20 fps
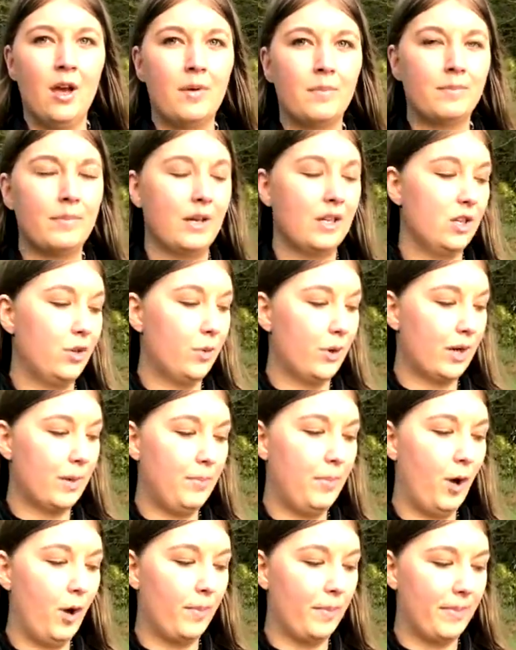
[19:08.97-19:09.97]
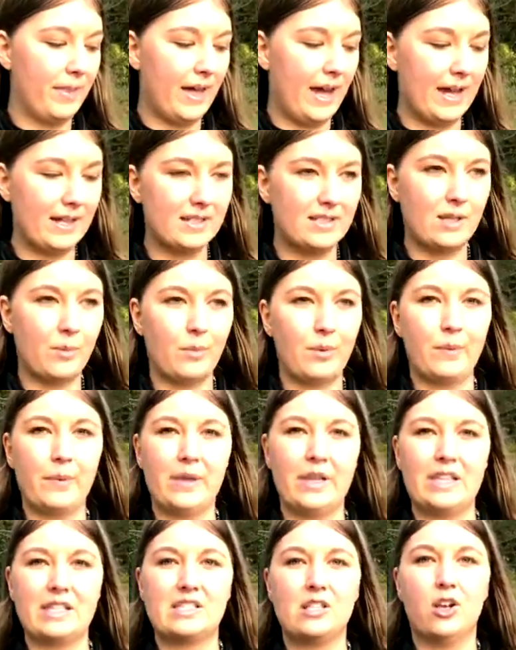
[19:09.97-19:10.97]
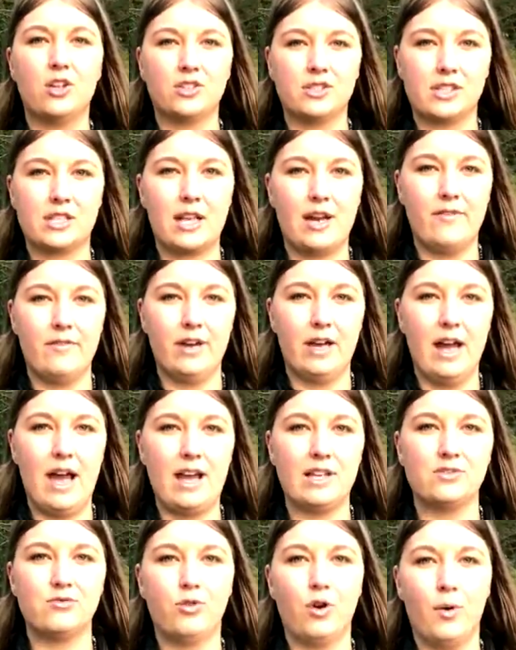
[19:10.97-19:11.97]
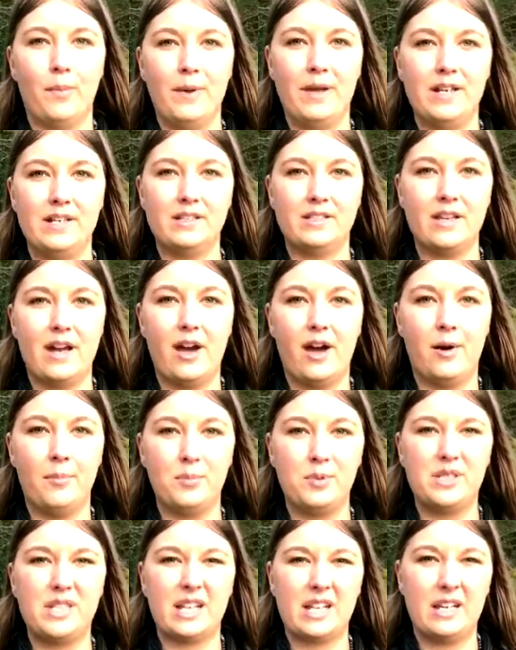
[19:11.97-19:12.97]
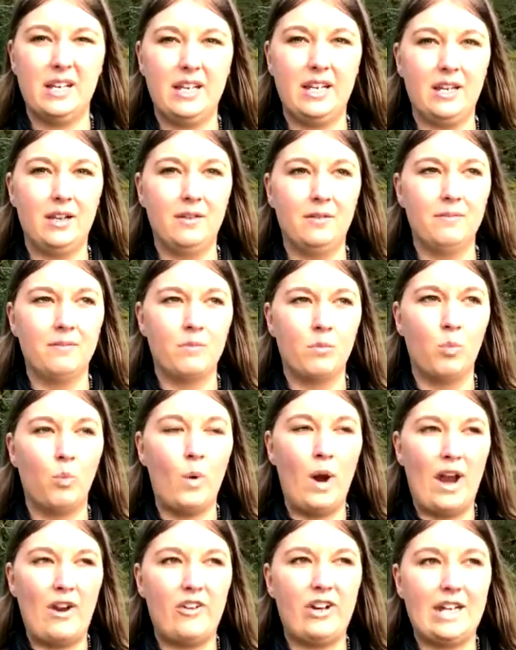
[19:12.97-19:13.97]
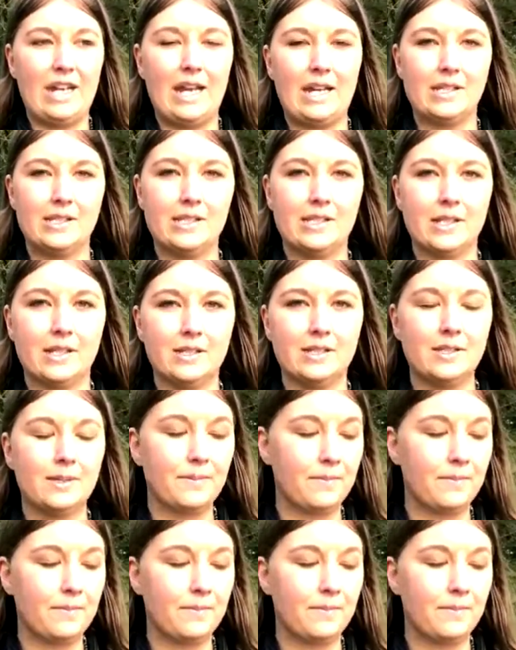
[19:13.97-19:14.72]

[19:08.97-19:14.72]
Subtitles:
But you want to pop that somewhere where there's lots of cover, as robins are particularly wary nesters.